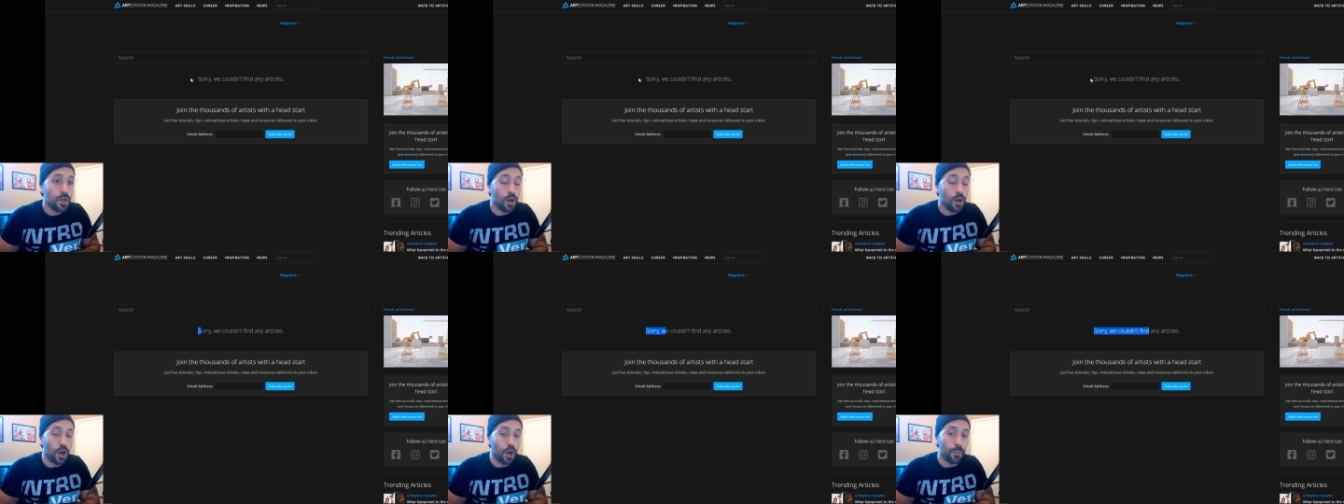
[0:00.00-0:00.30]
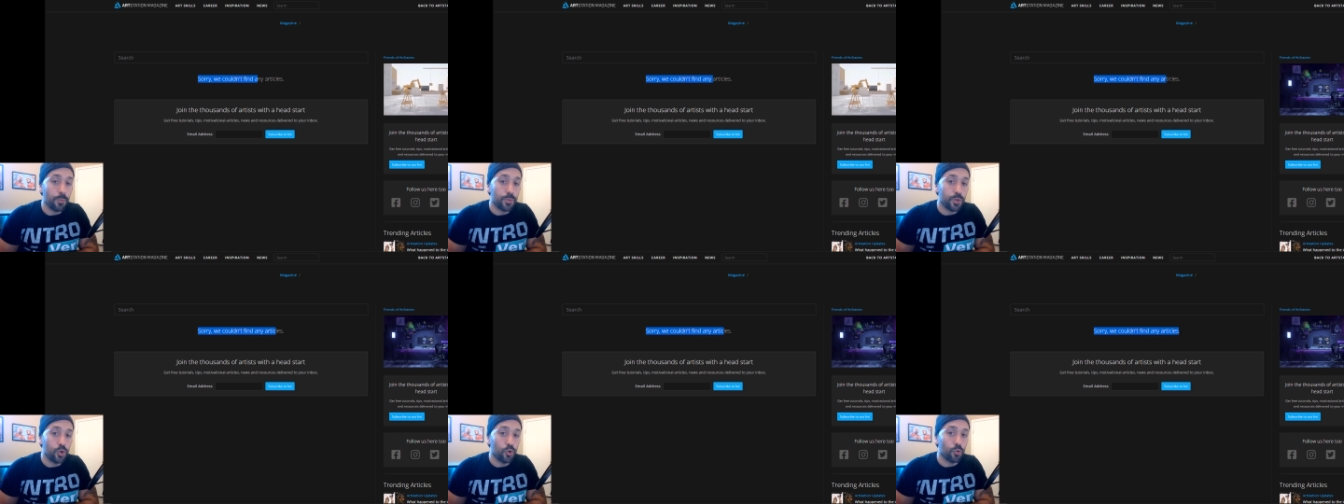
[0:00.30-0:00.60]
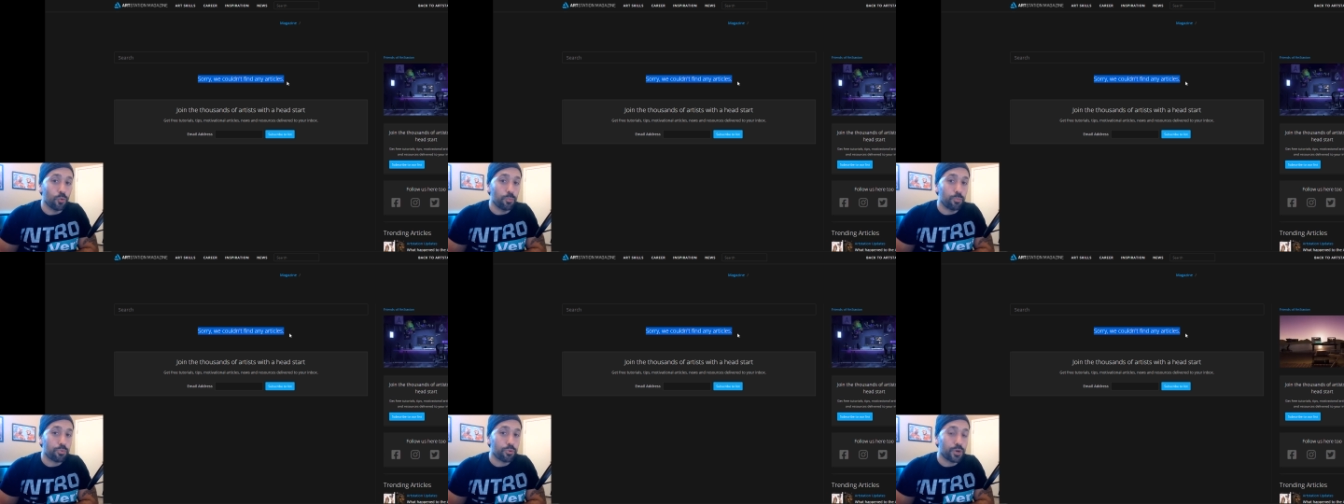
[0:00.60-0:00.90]
um,
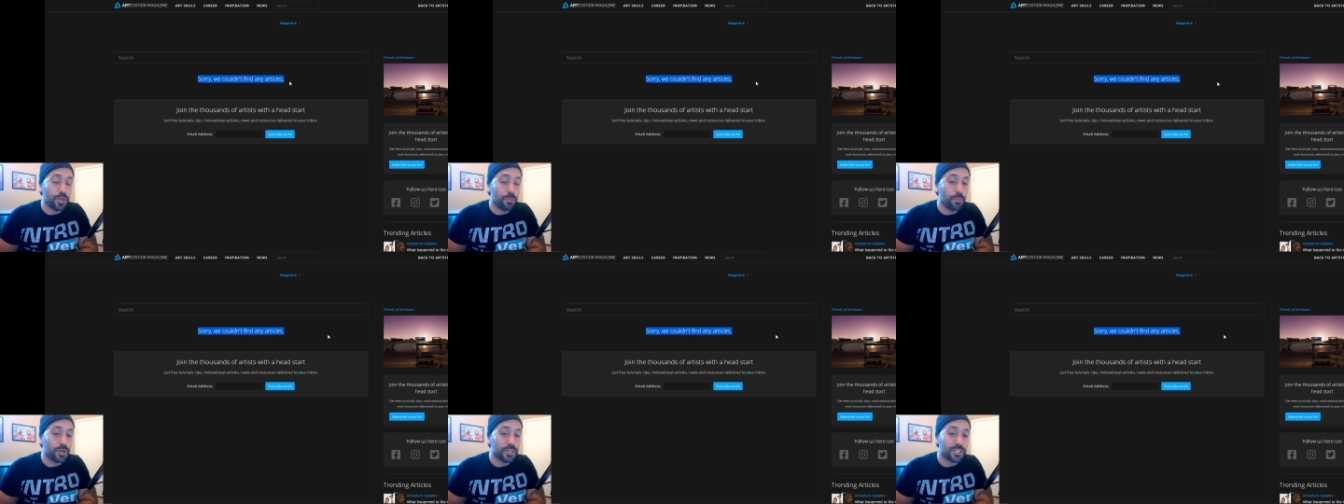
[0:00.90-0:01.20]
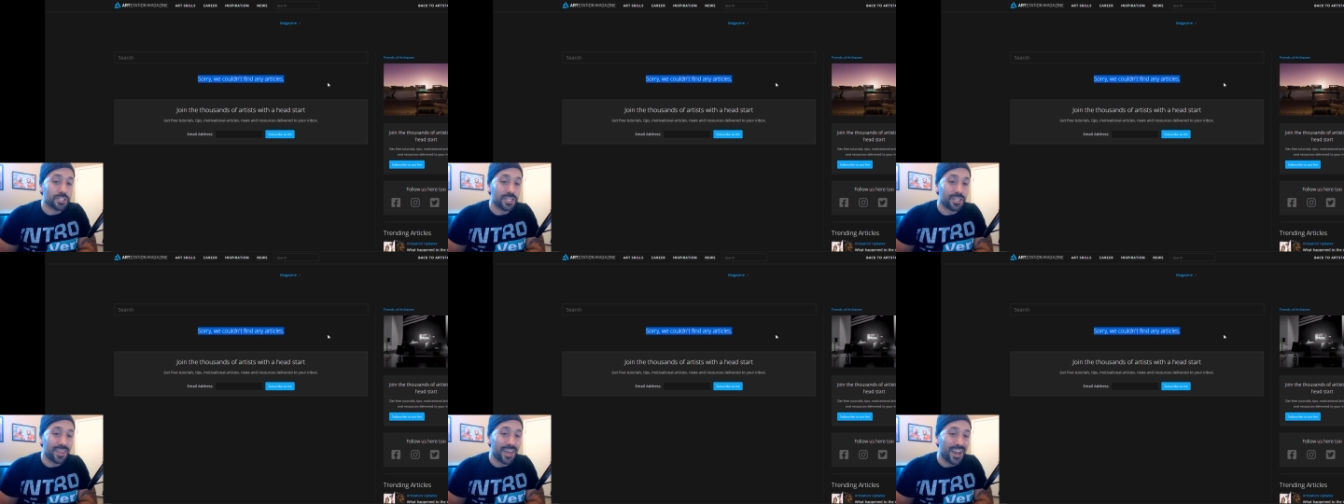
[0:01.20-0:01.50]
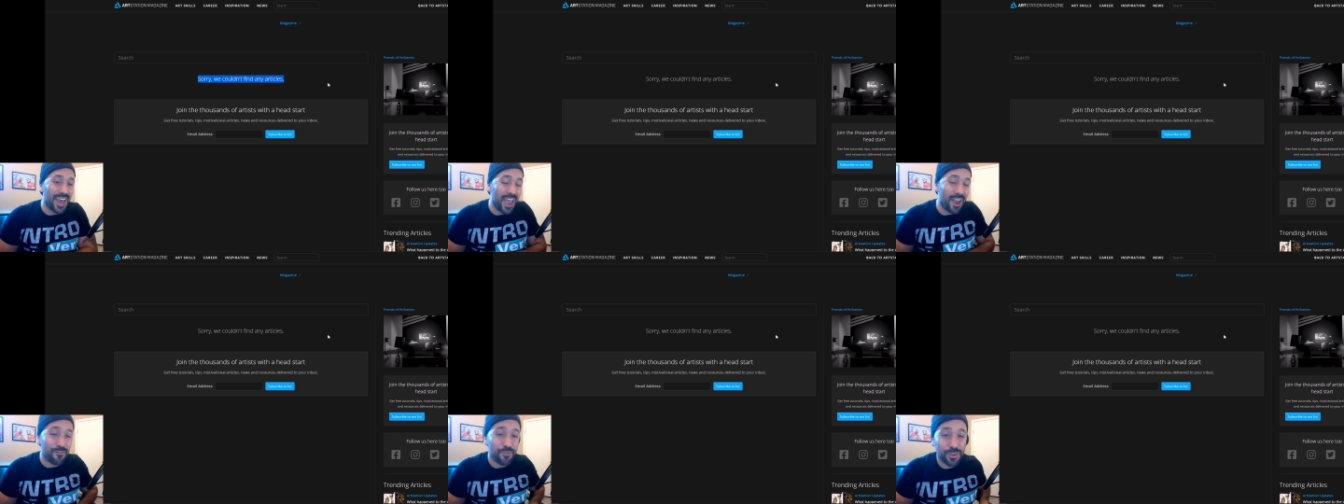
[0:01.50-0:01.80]
you'll pretty much see
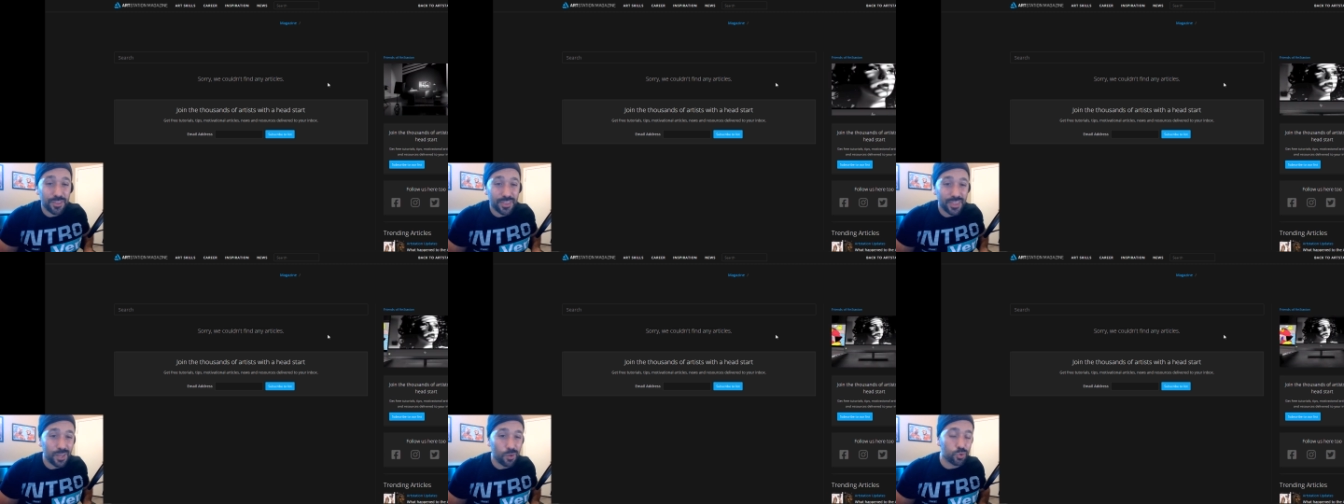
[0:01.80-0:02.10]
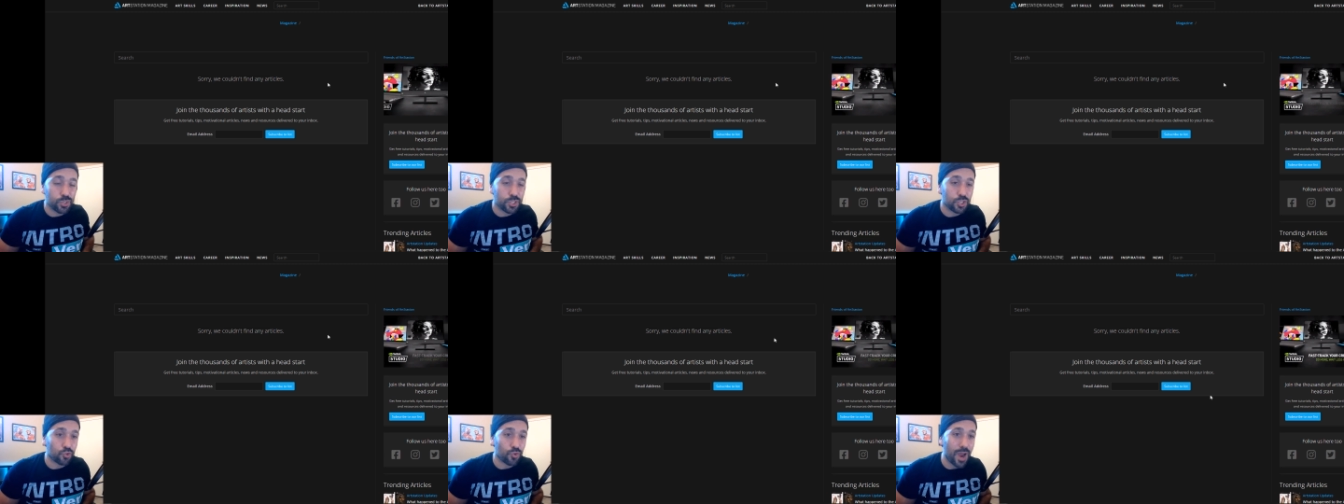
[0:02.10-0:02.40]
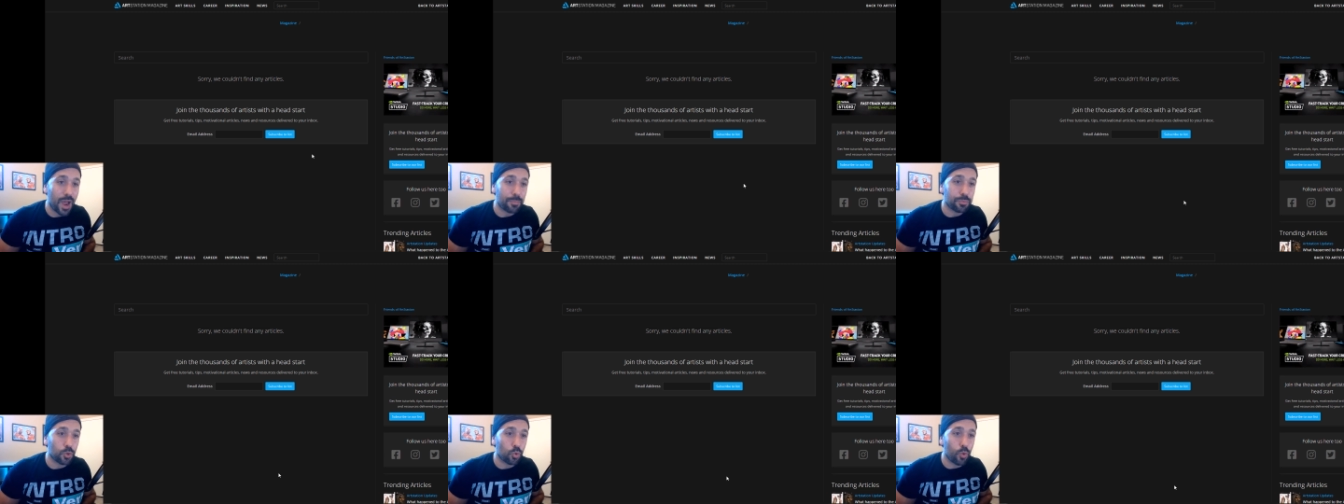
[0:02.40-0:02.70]
that everything was
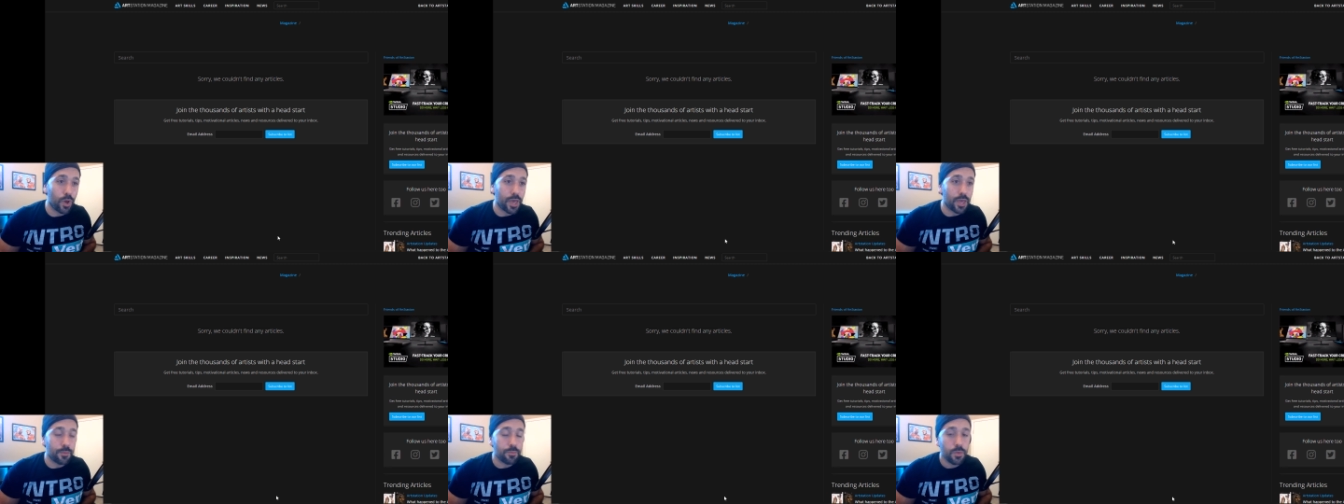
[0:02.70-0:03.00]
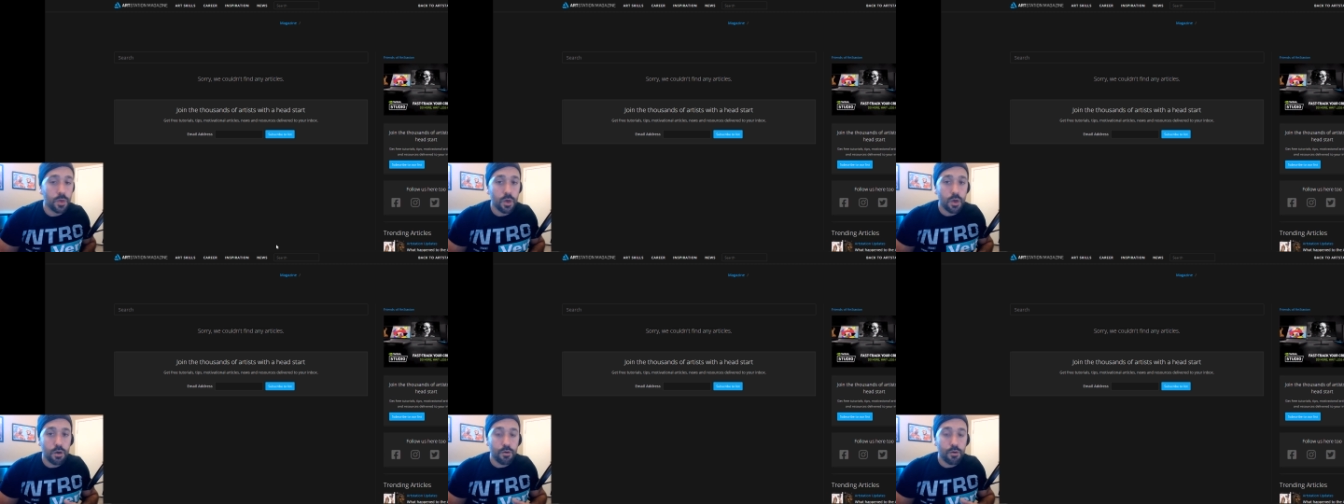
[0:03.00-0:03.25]
scrapped away